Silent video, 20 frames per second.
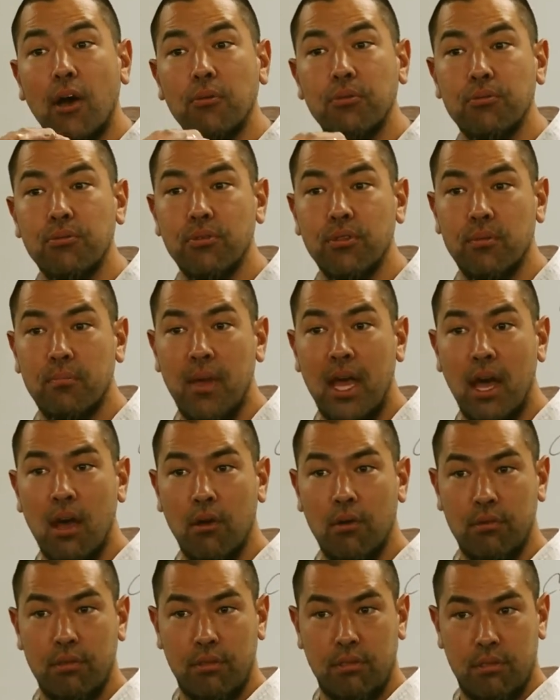out through the
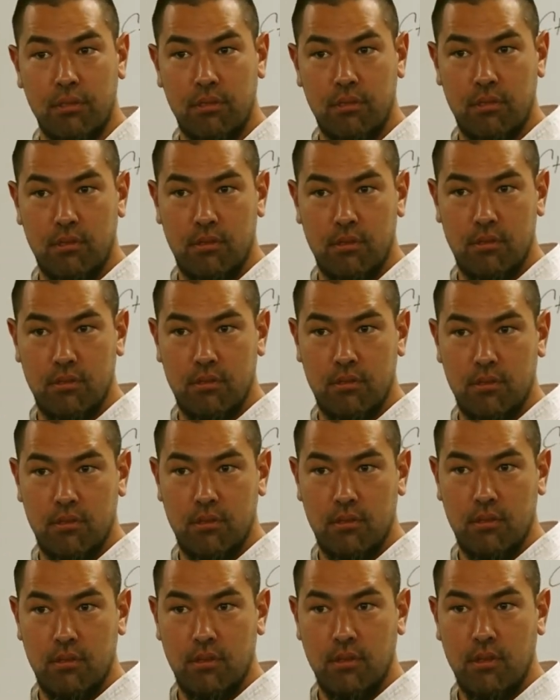mouth.
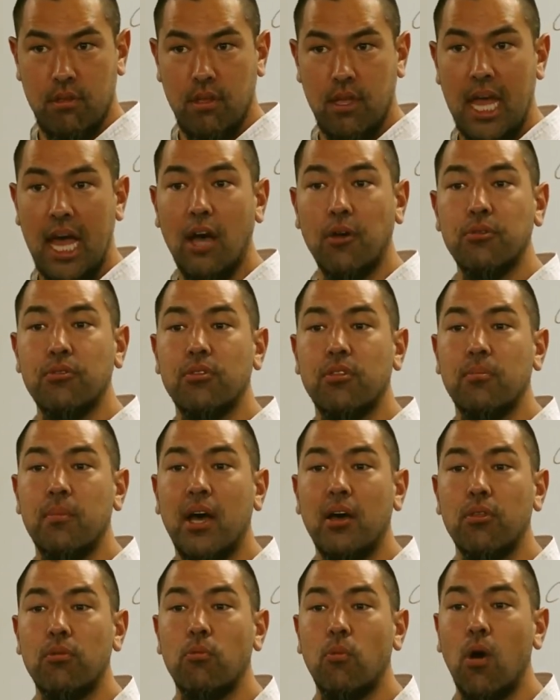Out through the
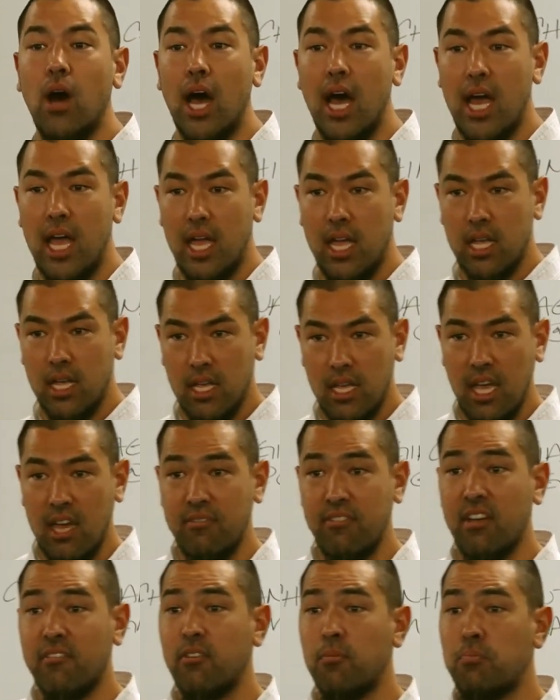mouth, why?
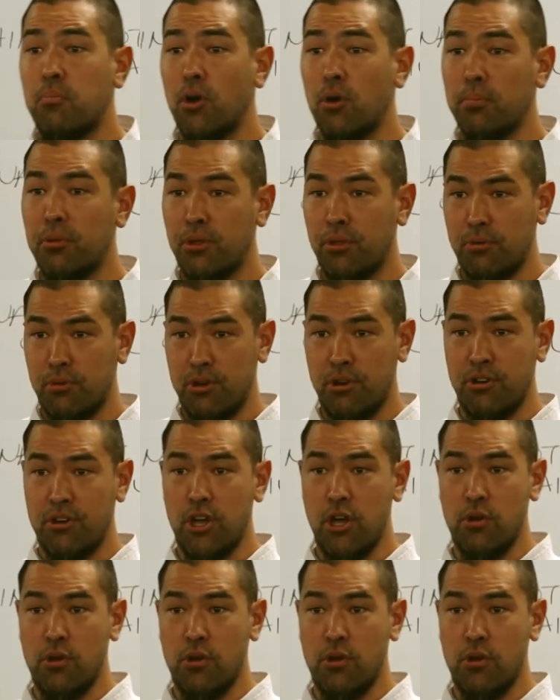Have you ever burped through your